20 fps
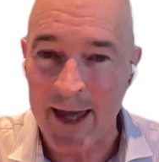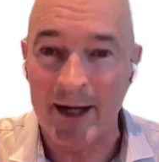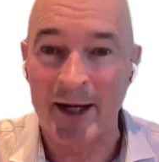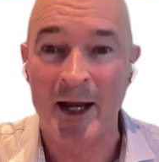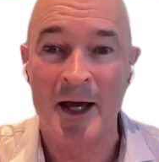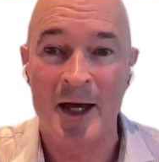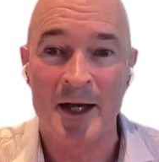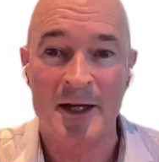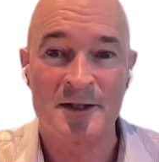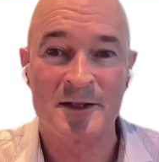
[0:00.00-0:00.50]

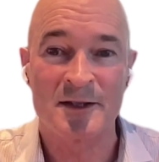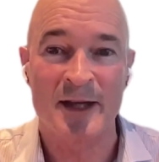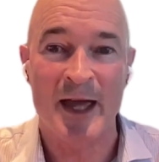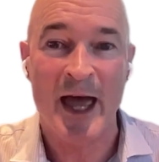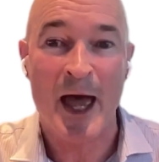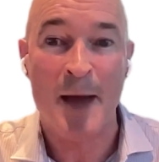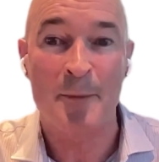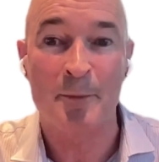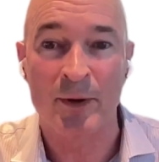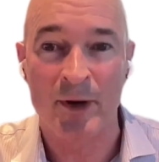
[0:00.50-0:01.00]
analysed
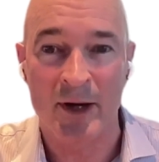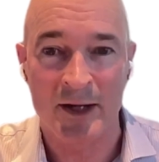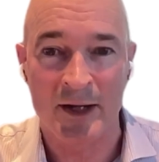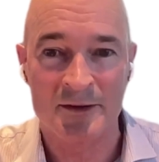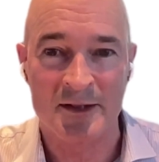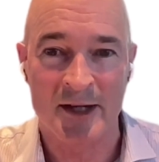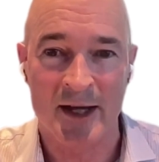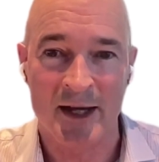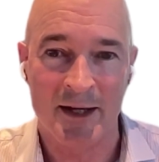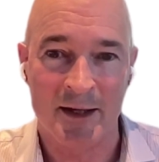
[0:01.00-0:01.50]
APRA
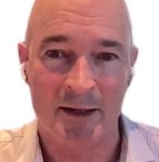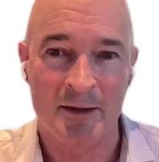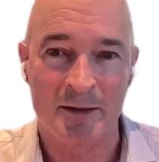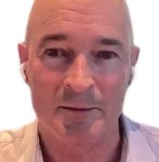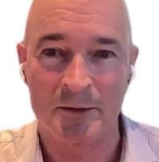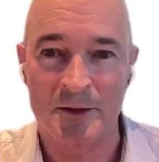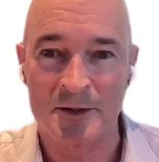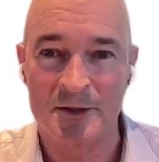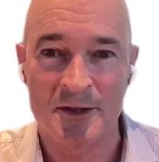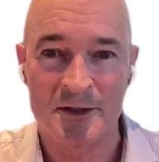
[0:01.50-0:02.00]
data,
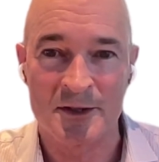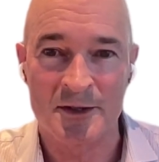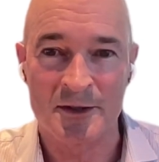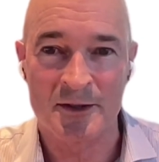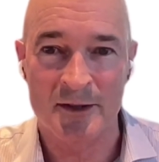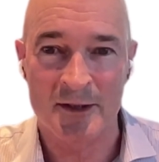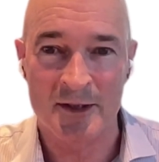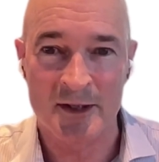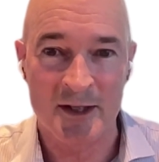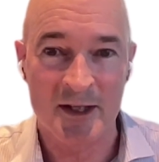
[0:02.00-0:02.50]
which
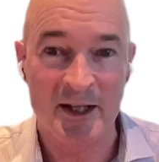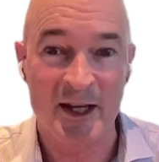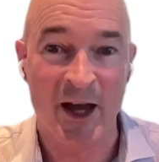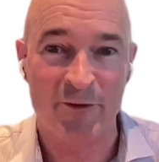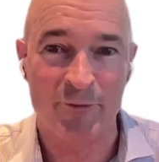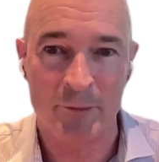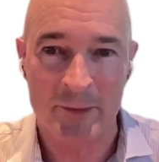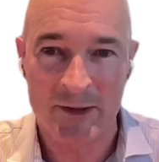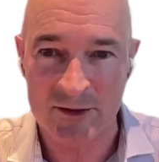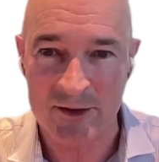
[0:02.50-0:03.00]
is the
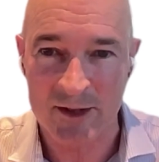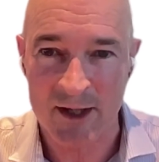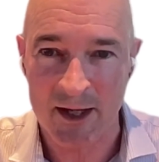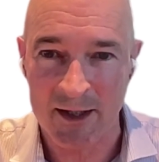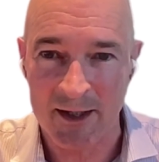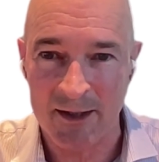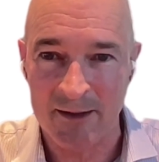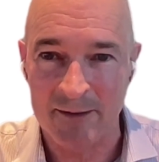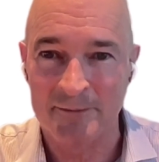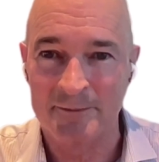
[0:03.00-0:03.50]
government
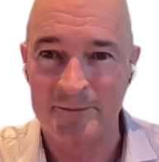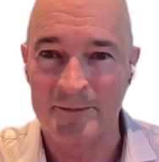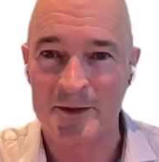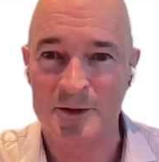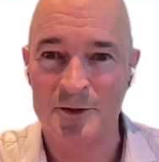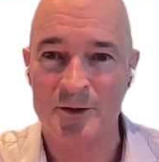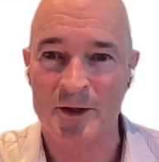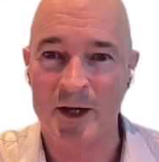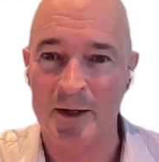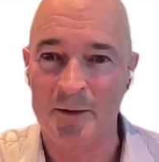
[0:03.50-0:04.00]
data,
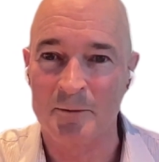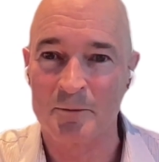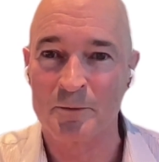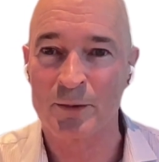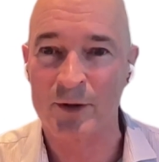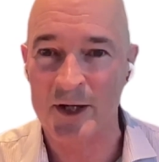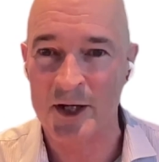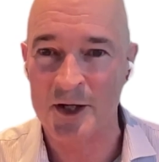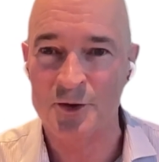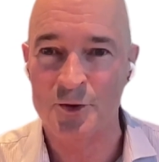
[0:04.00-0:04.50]
Australian
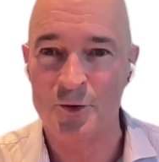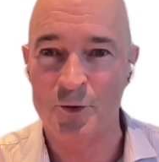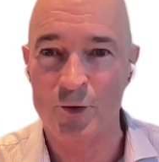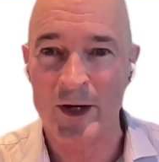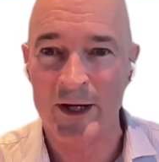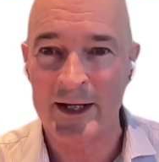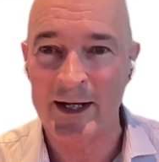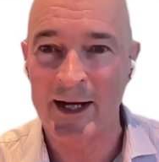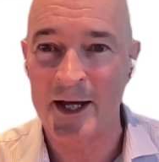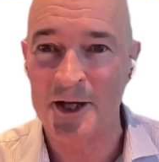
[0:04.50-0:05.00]
Prudential
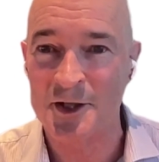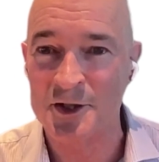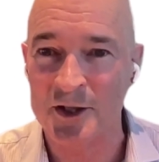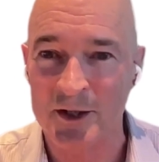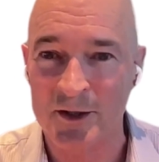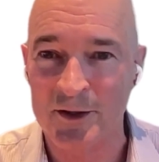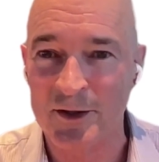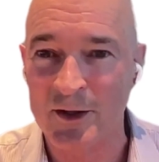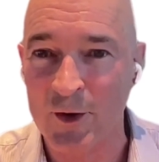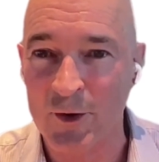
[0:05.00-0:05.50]

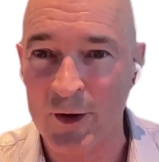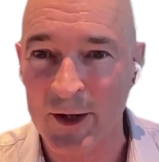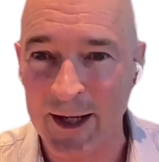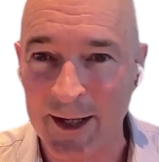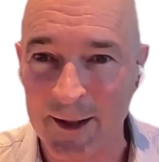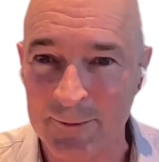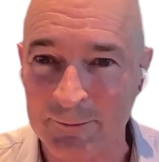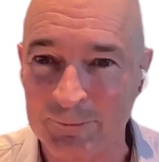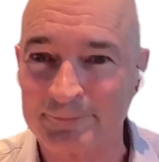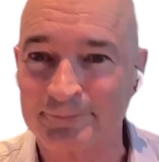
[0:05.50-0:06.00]
Regulation
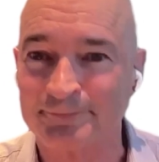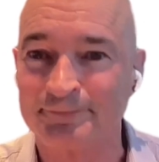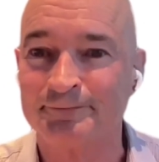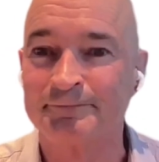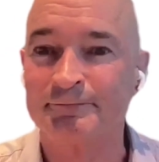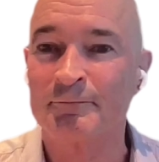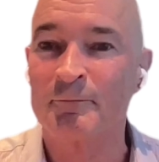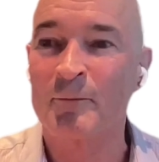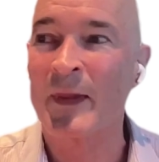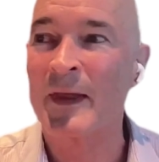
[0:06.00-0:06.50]
Authority.
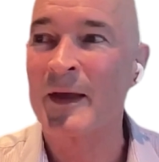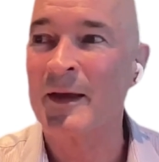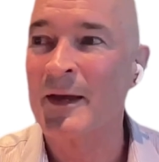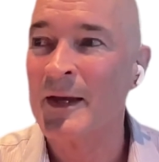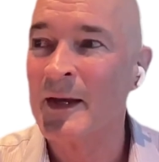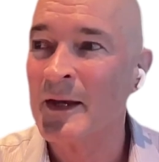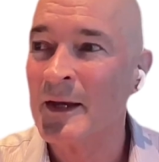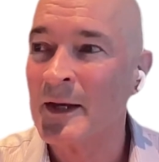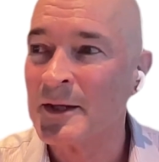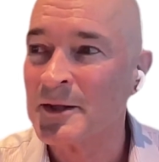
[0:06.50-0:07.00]

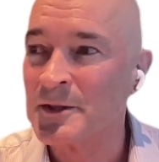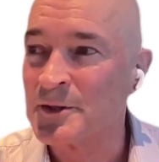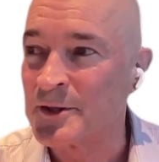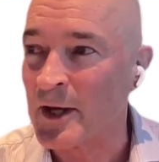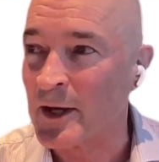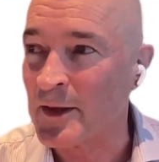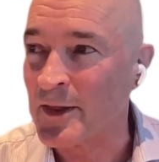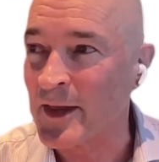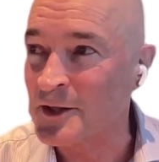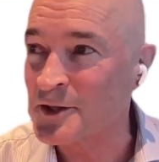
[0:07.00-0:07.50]

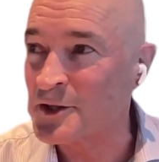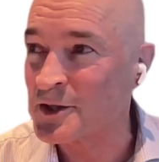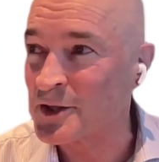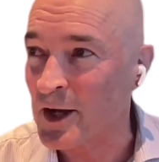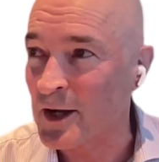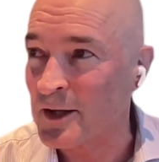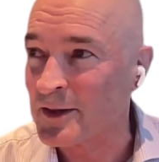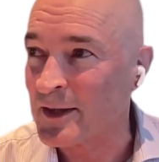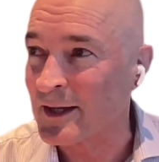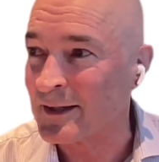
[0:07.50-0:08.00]
So that
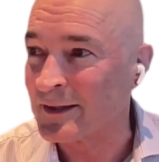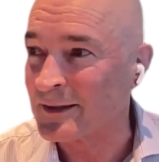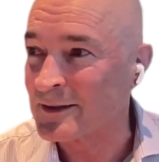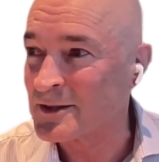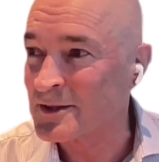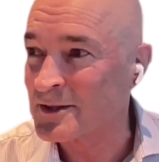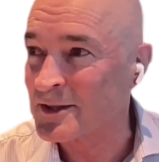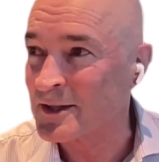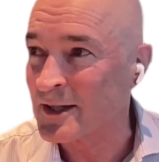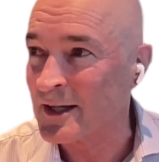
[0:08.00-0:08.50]
showed that
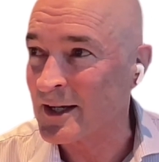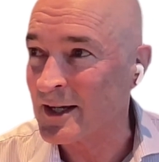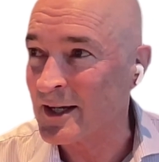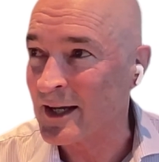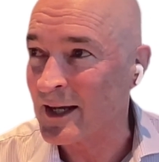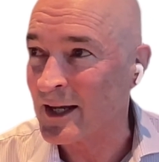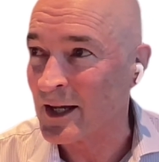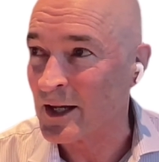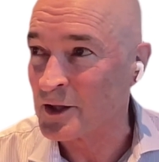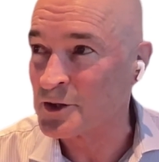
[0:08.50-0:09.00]

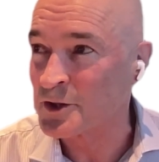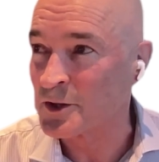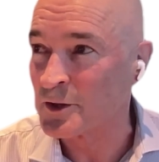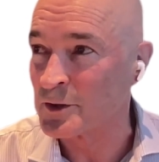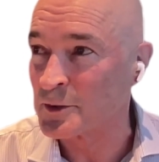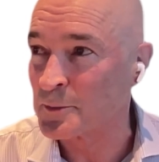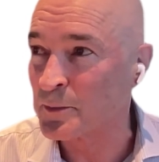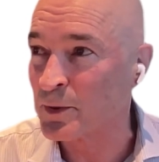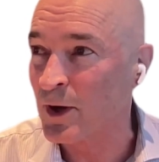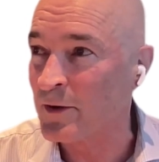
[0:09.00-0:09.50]
the
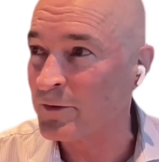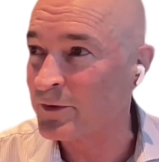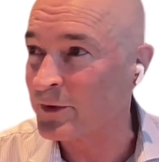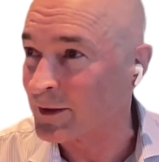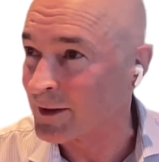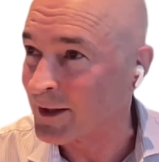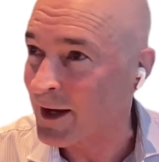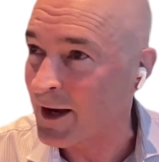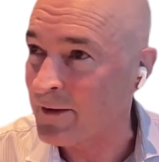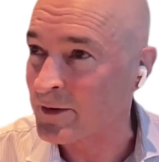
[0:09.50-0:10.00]
insurer's
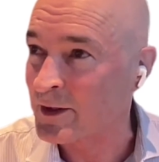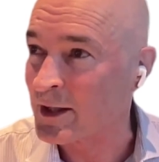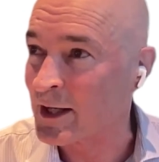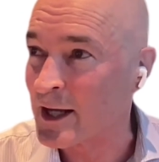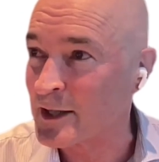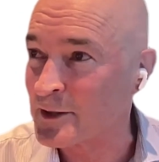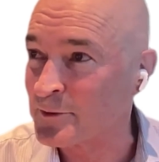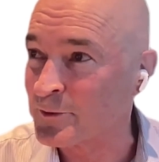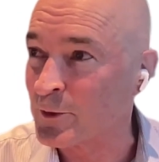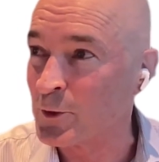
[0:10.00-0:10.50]
profit over the
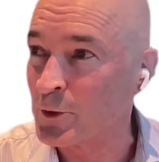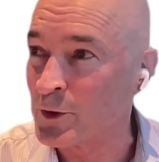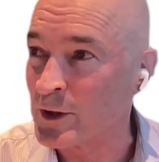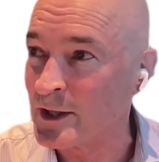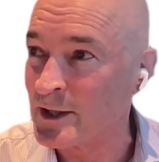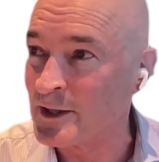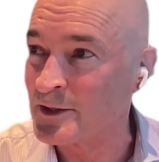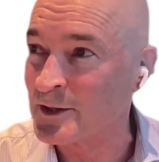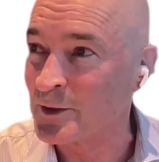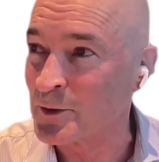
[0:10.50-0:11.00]
last 4
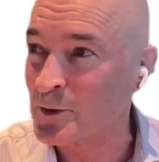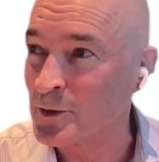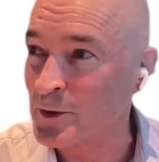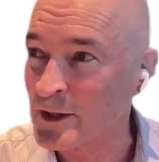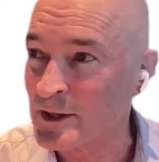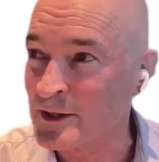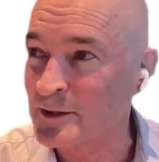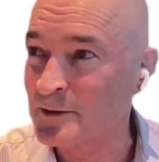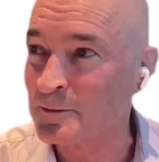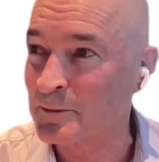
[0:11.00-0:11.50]
years
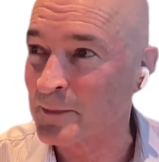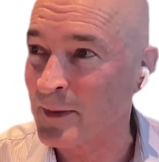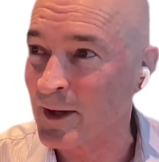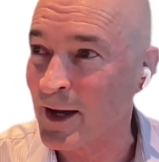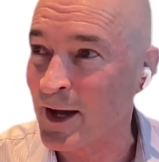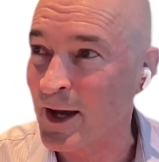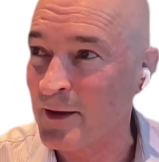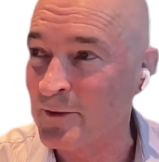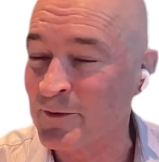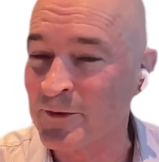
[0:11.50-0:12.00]
increased
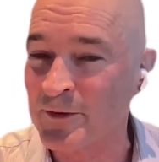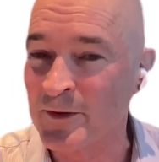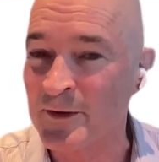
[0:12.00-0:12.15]
by